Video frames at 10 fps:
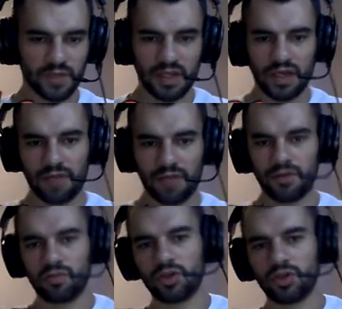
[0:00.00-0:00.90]
if your
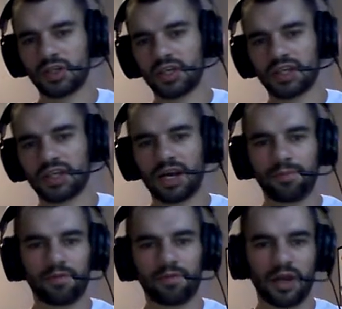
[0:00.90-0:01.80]
music is
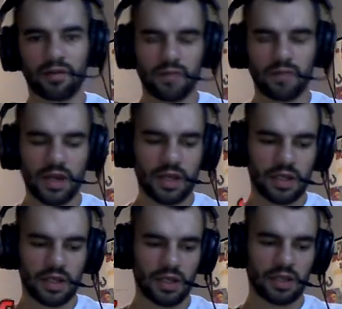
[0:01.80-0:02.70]
copyrighted right,
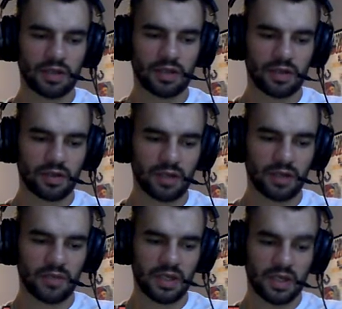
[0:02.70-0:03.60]
and I
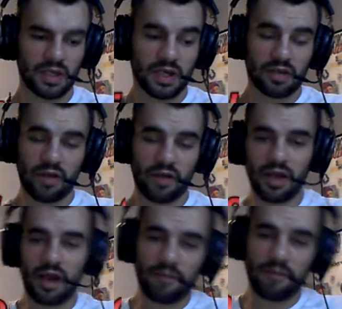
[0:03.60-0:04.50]
mean, granted,
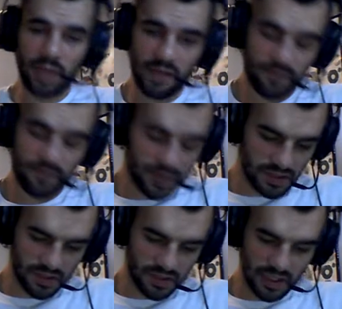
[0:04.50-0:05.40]
I paid for a
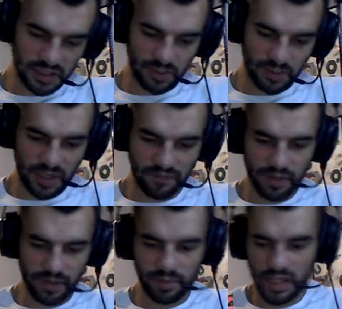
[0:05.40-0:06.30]
Spotify
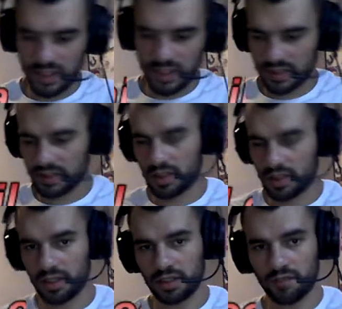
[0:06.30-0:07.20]
playlist on
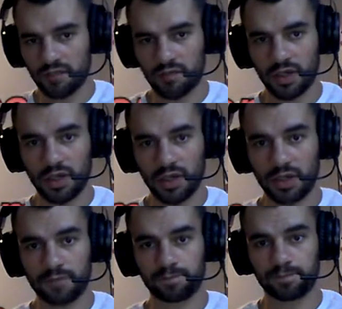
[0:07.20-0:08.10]
this
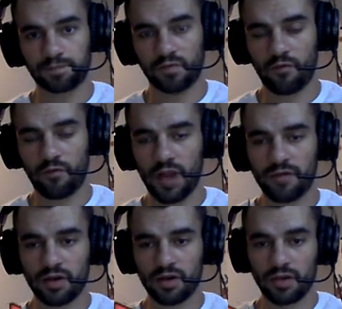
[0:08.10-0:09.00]

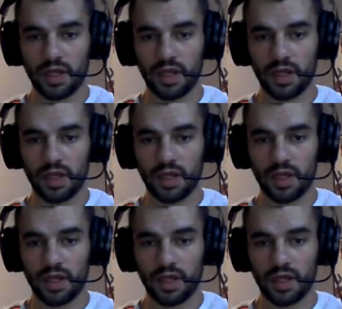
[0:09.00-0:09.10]
Fiverr,